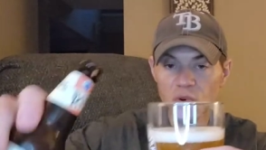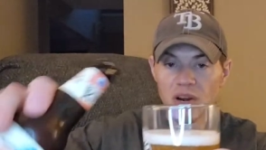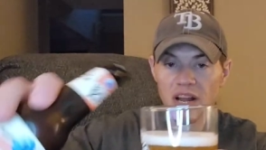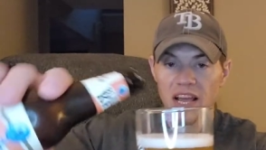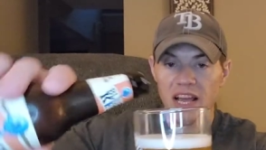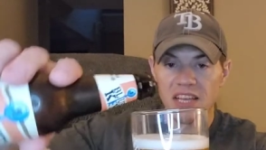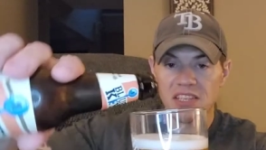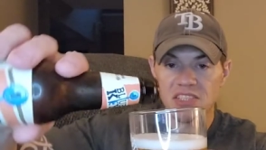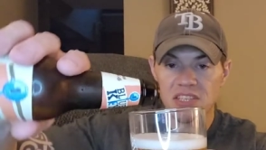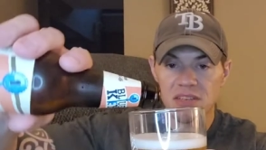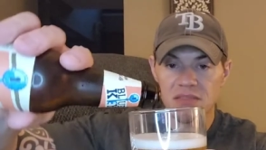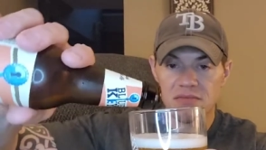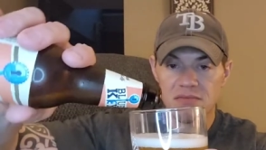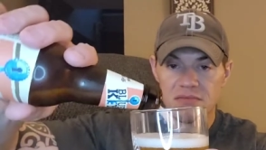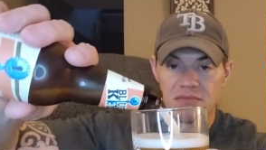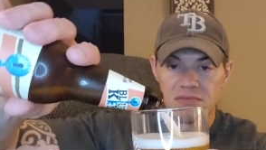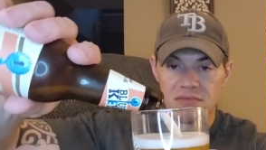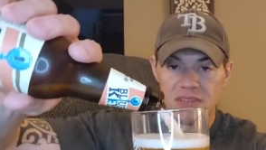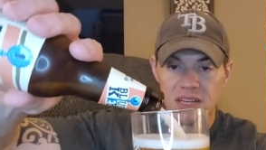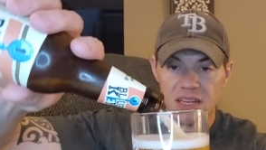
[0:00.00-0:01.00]
sort of hazy.
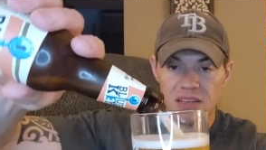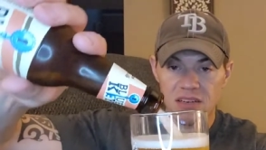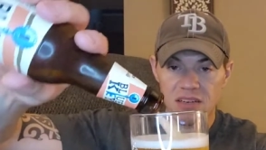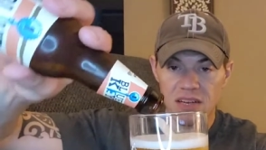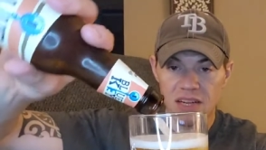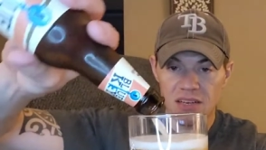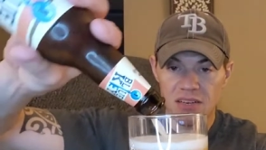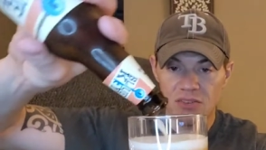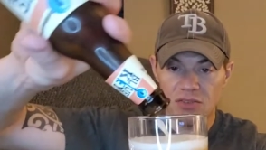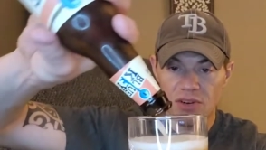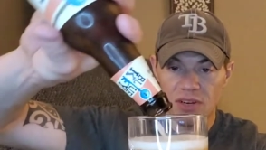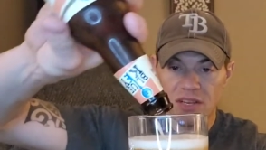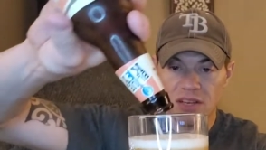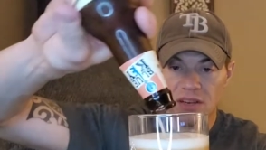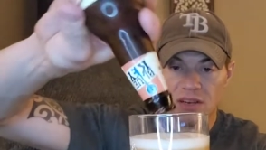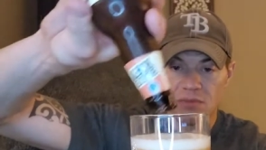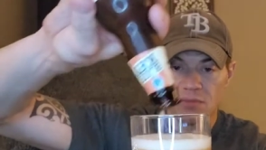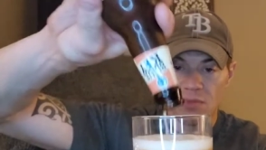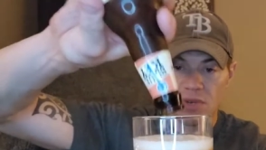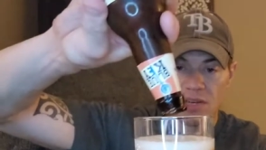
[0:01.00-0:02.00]
Not, not
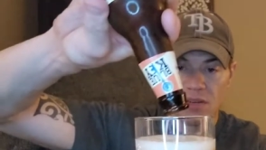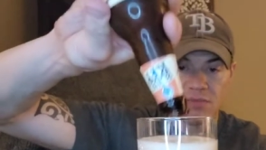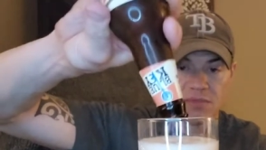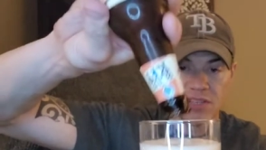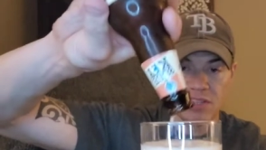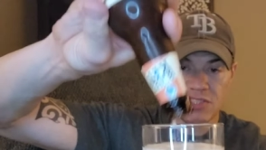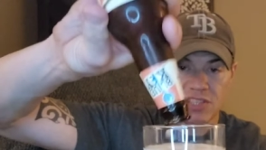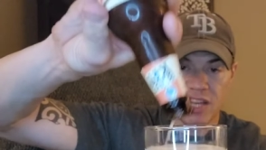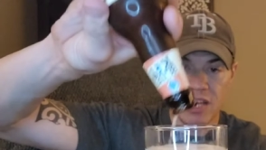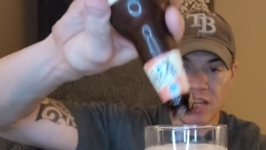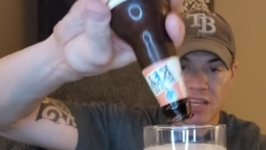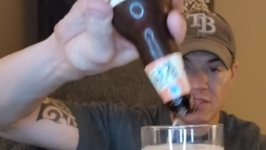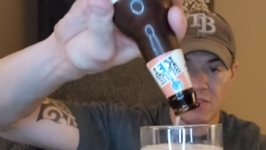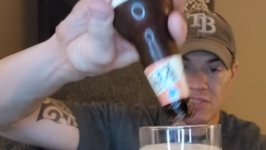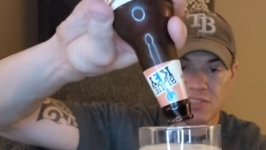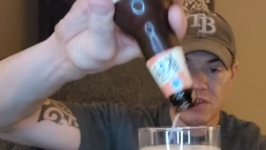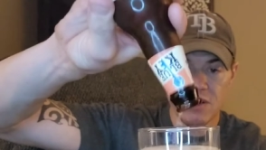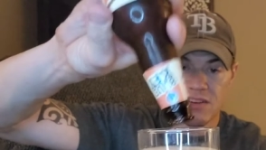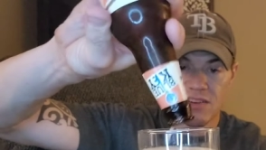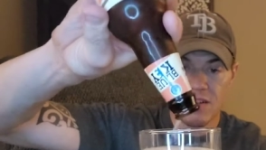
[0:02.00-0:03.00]
create. Oh, well, there's the
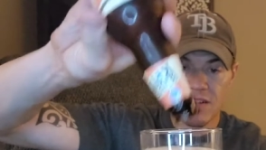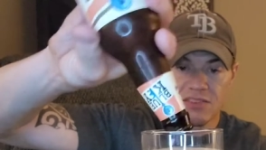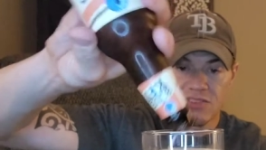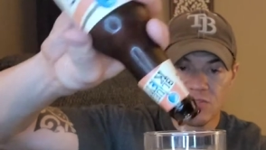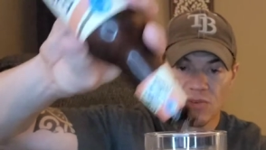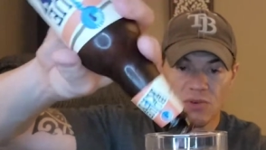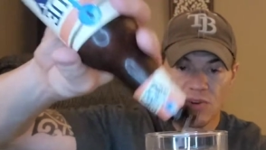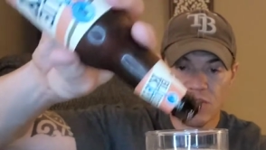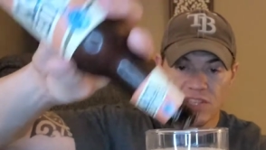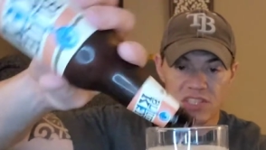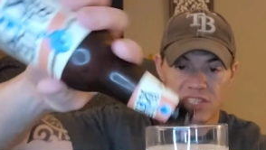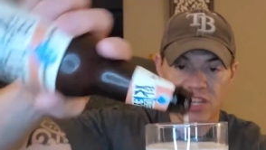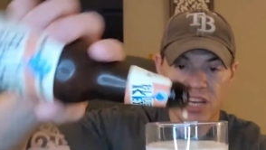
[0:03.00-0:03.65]
haze. All right, so all the